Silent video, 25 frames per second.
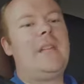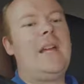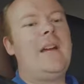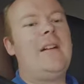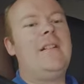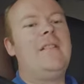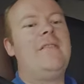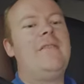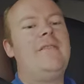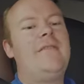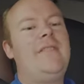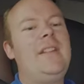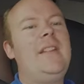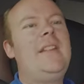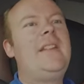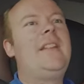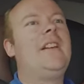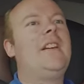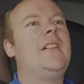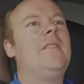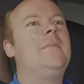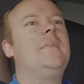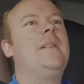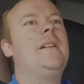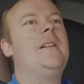out of
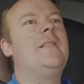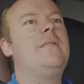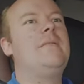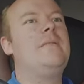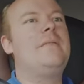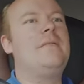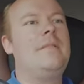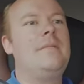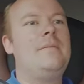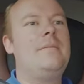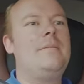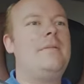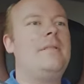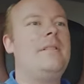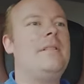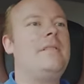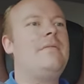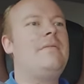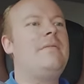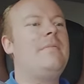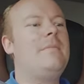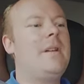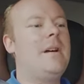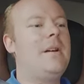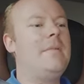eco mode, and
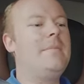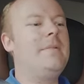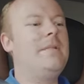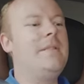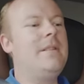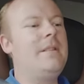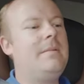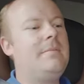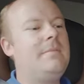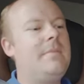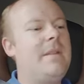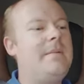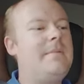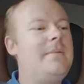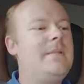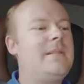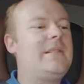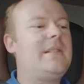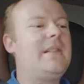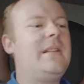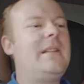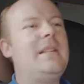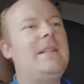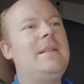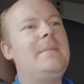we might be doing maybe
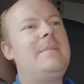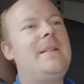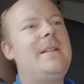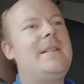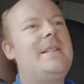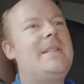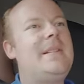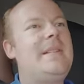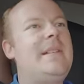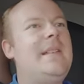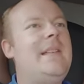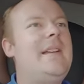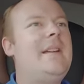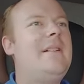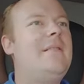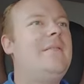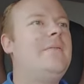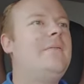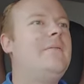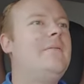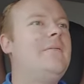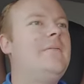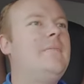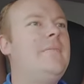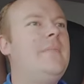slightly better now.